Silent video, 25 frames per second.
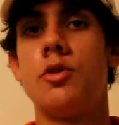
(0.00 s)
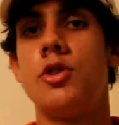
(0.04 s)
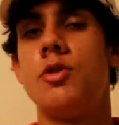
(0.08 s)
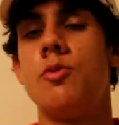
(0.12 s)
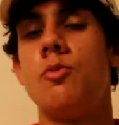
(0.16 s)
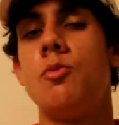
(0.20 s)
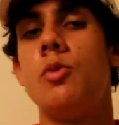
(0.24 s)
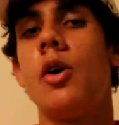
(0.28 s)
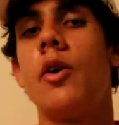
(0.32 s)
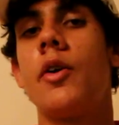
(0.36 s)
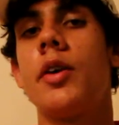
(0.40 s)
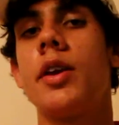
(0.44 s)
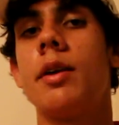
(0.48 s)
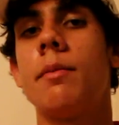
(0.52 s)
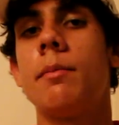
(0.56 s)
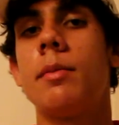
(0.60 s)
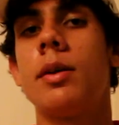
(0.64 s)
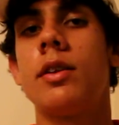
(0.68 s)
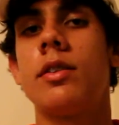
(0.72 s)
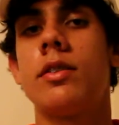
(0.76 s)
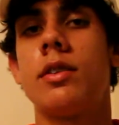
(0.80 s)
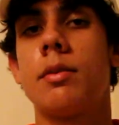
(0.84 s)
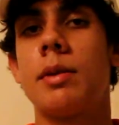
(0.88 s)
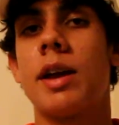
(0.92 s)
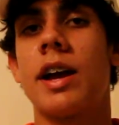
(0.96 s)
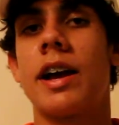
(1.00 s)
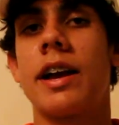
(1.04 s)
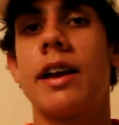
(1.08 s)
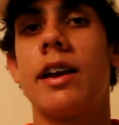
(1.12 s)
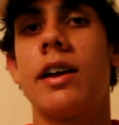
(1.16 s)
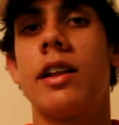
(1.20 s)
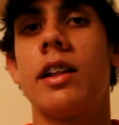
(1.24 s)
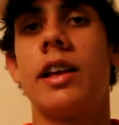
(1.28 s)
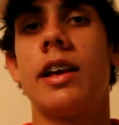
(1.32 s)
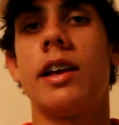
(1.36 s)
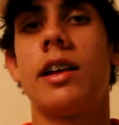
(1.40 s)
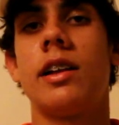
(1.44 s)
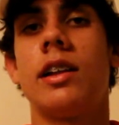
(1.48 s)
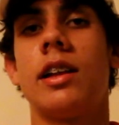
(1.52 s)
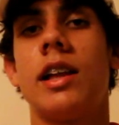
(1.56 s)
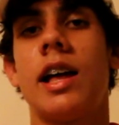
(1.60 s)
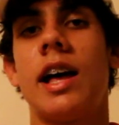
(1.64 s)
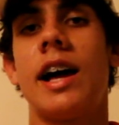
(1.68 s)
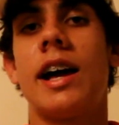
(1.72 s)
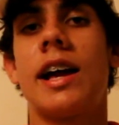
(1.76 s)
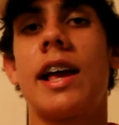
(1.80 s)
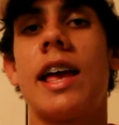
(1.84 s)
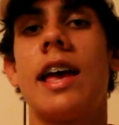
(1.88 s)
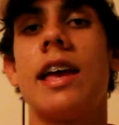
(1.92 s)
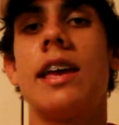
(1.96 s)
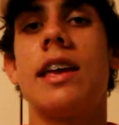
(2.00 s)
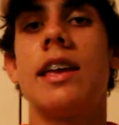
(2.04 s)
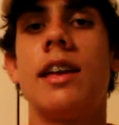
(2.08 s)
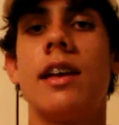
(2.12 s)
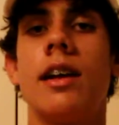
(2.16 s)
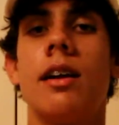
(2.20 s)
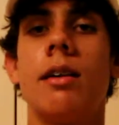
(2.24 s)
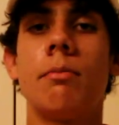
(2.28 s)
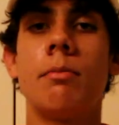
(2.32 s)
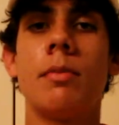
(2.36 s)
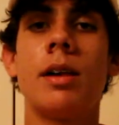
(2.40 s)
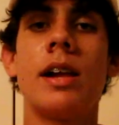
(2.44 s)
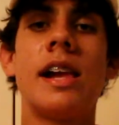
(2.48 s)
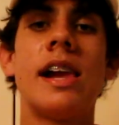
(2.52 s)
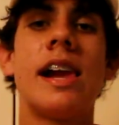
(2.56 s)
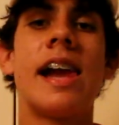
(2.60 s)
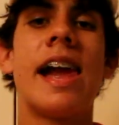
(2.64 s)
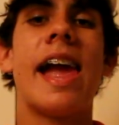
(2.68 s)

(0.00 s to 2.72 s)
William, WILLIAM,